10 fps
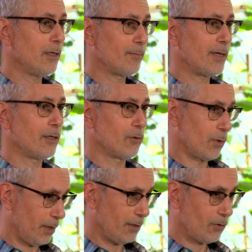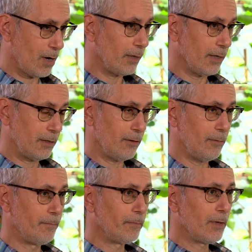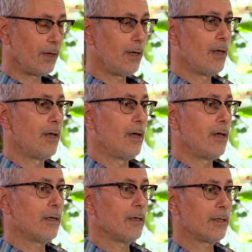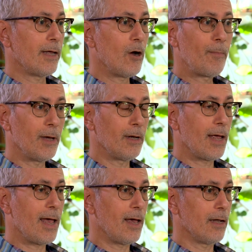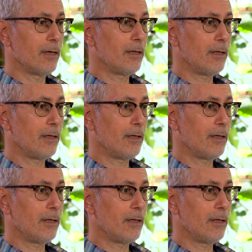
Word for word: these places really struggling to to stay open and